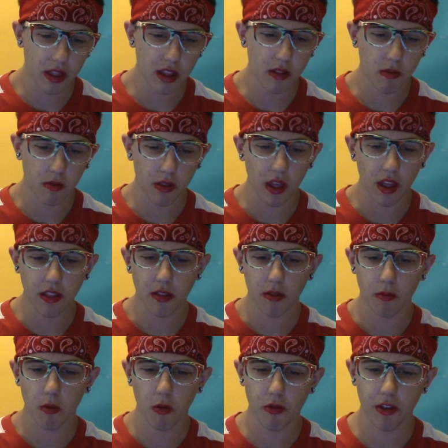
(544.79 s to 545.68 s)
That's that's
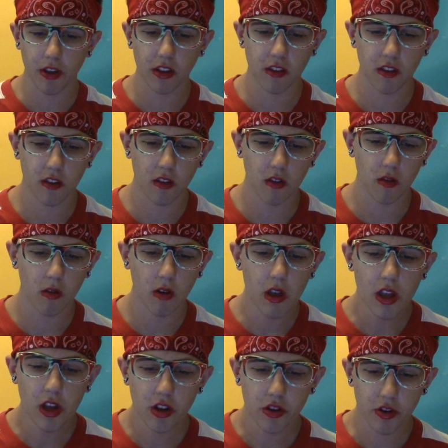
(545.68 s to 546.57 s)
the rude thing to do.
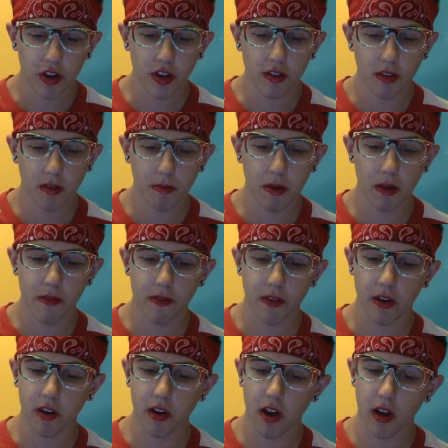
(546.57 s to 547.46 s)
Trace was being
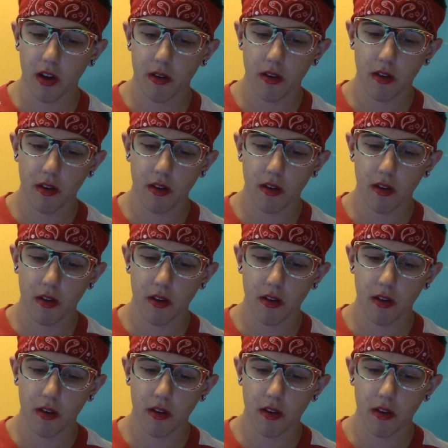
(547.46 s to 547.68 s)
very